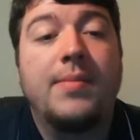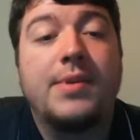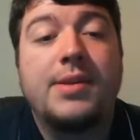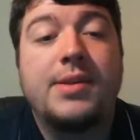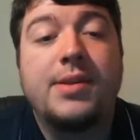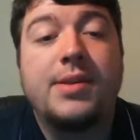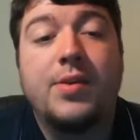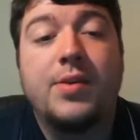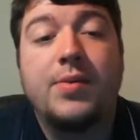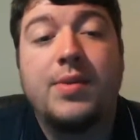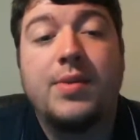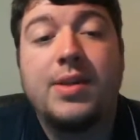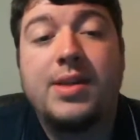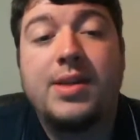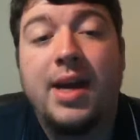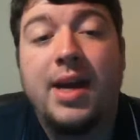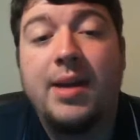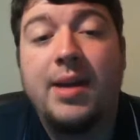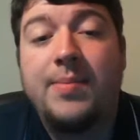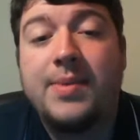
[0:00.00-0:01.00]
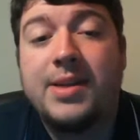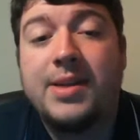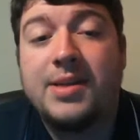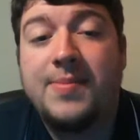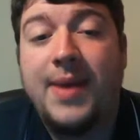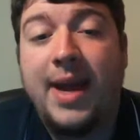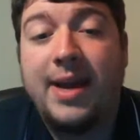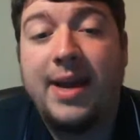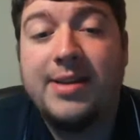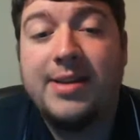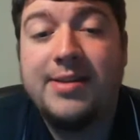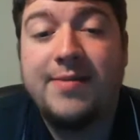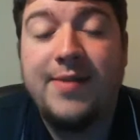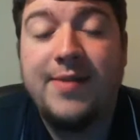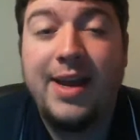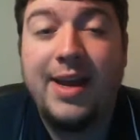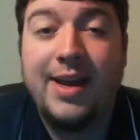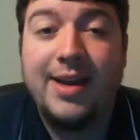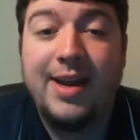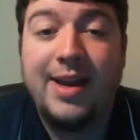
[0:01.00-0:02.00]
So the type is passive
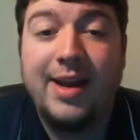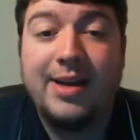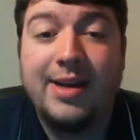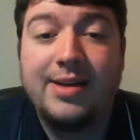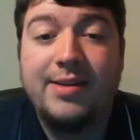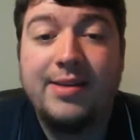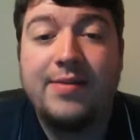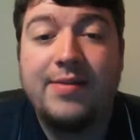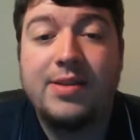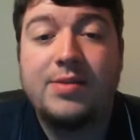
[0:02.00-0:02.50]
and active,